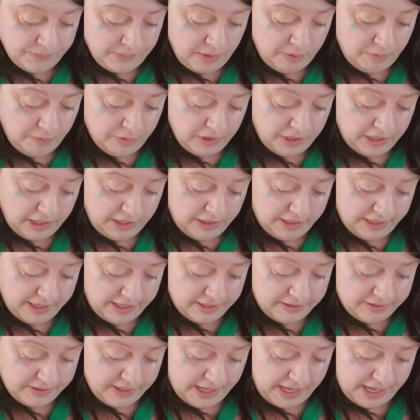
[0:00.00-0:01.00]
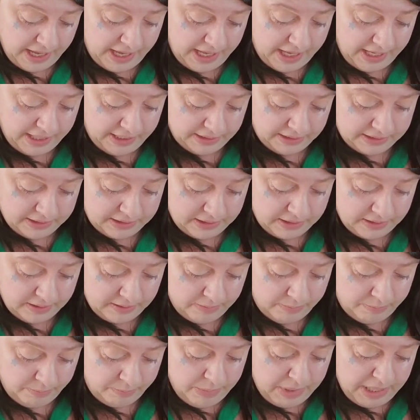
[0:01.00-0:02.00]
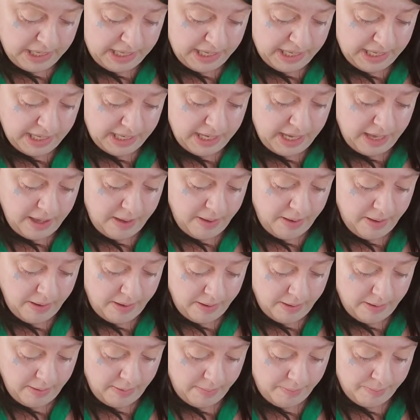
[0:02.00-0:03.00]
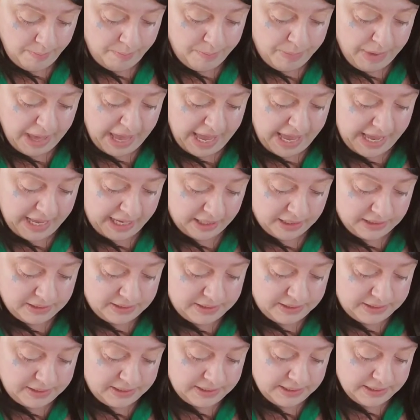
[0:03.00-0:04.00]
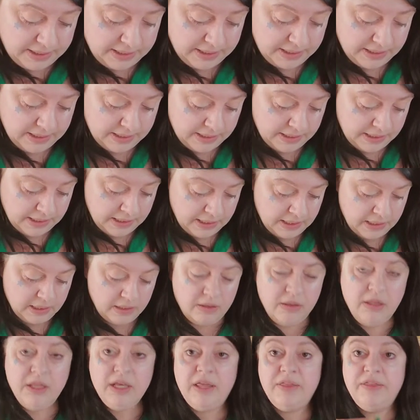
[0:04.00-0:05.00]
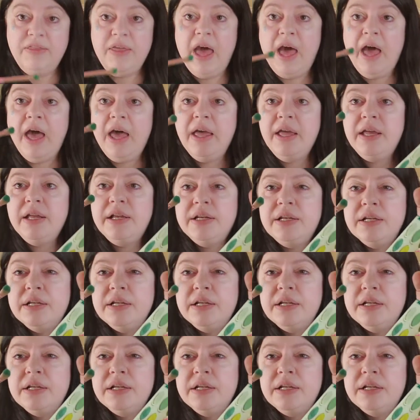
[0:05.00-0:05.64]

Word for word: I really like that. Big banks. Look at that